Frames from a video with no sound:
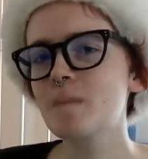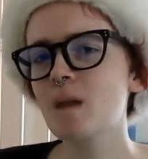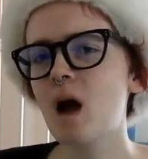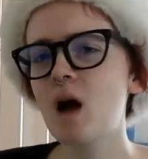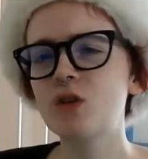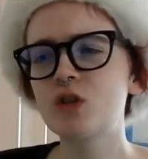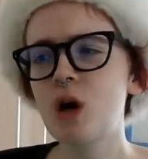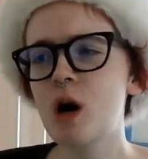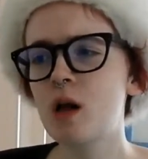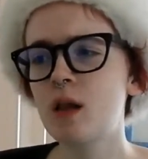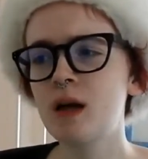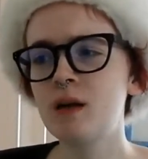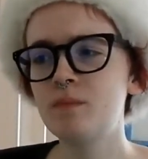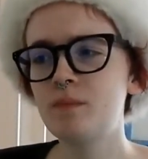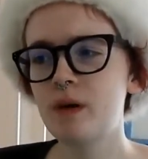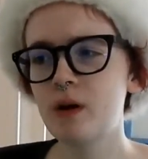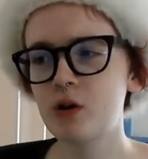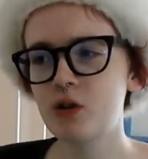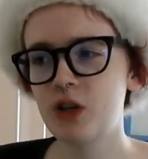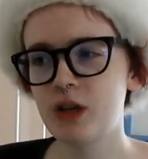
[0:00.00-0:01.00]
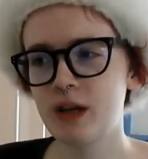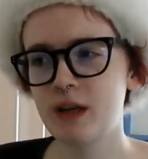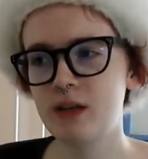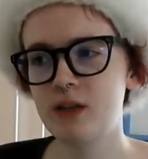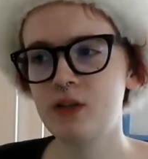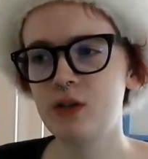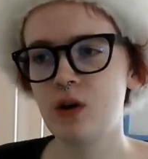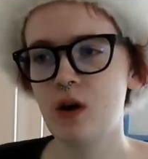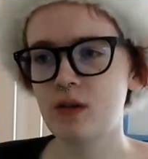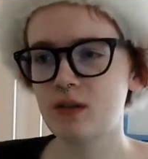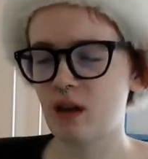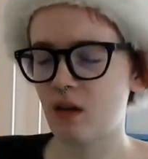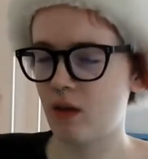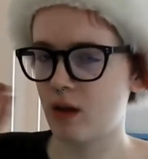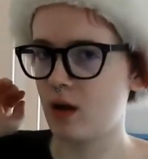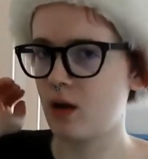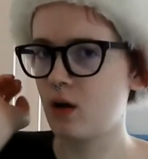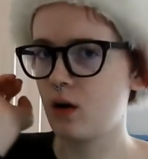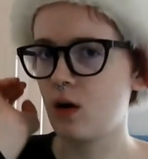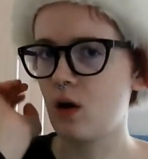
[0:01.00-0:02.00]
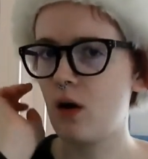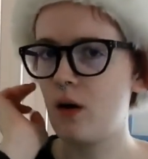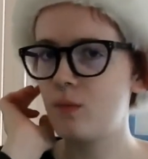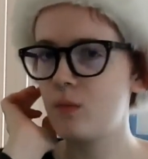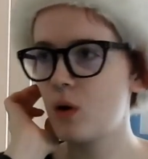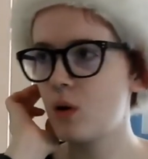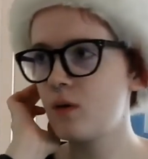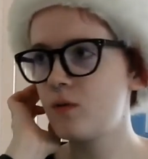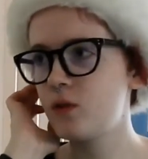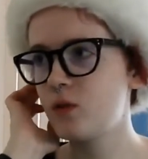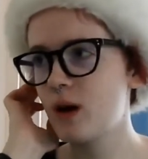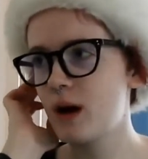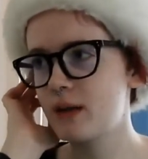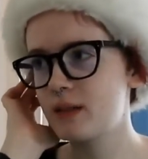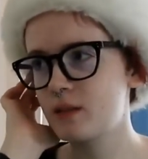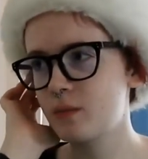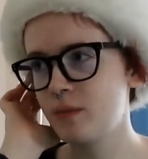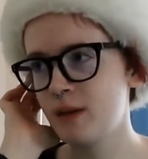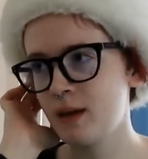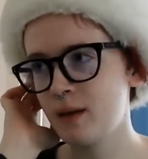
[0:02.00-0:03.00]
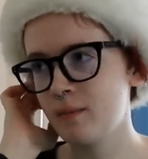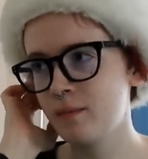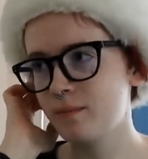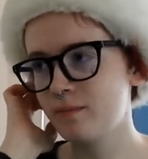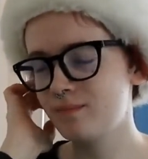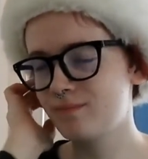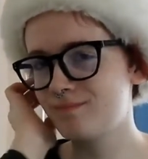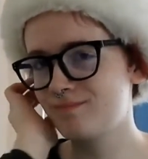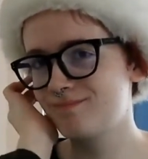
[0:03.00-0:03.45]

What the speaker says: Hot chocolate and butter chicken does not sound like a good combo if you ask me.